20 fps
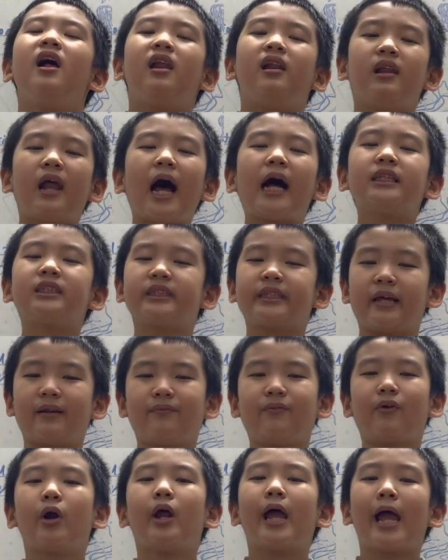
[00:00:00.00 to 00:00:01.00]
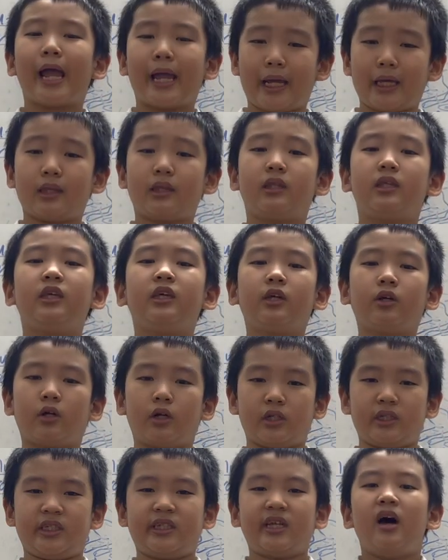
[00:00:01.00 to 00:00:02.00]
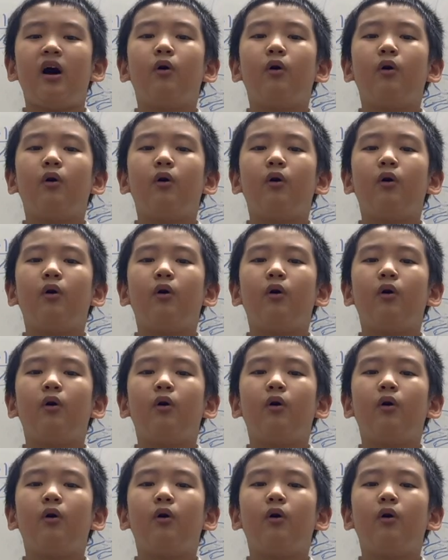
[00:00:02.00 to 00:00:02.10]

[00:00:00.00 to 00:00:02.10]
lasted for 8 years,